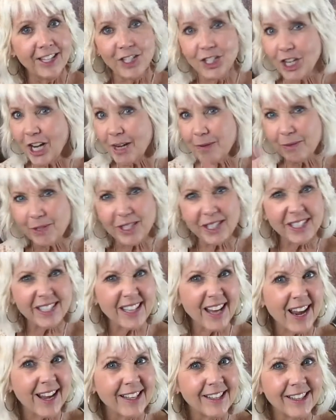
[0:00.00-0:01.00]
James is
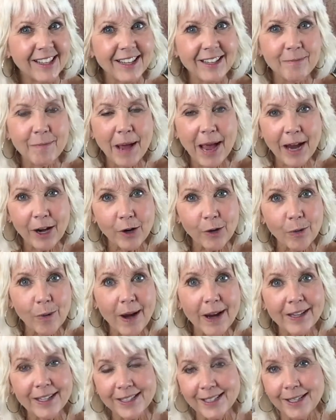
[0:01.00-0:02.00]
cycling back
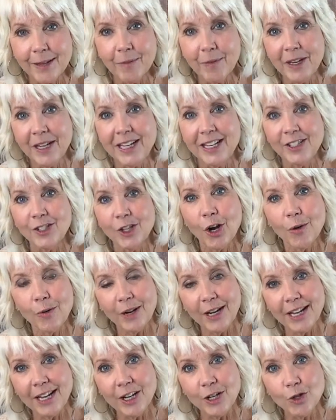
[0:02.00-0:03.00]
around to something
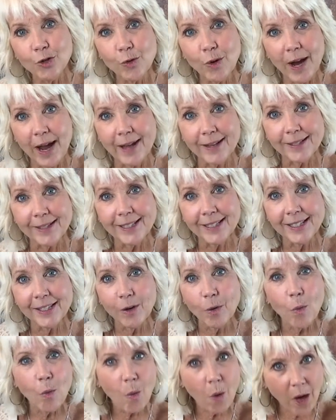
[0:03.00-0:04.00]
already addressed.
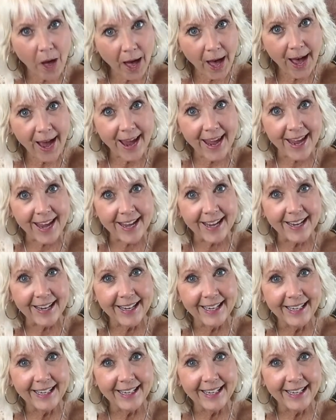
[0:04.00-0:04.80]
Why?